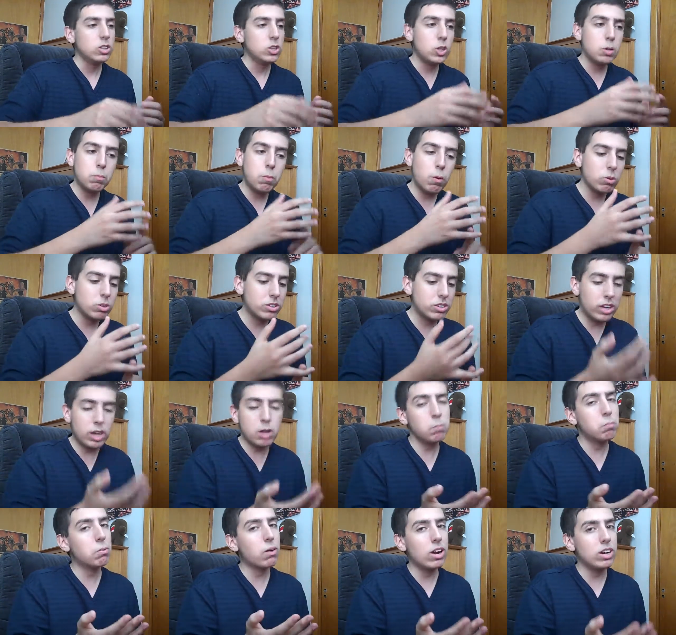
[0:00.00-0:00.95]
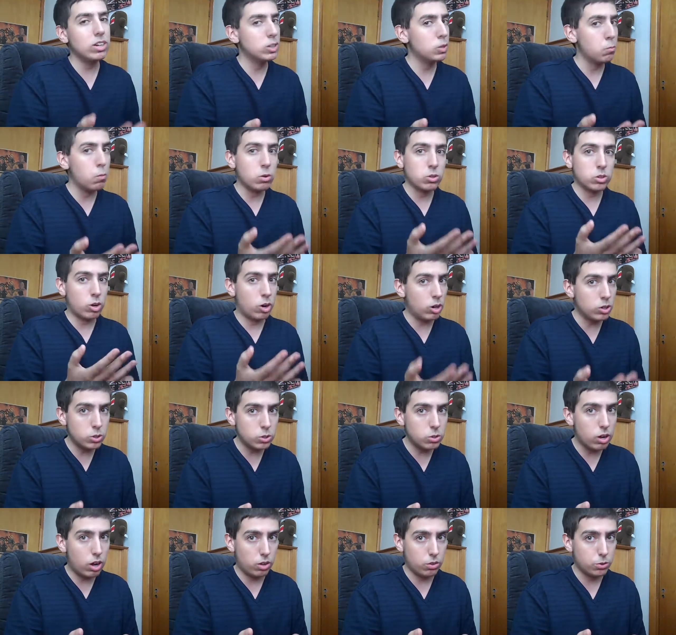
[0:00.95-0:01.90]
They're both same price, they're both
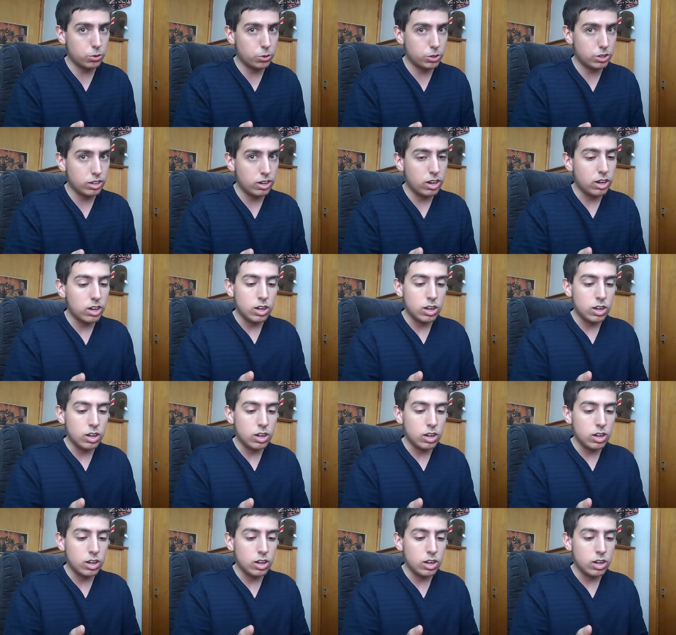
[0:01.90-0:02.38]
hundred dollars.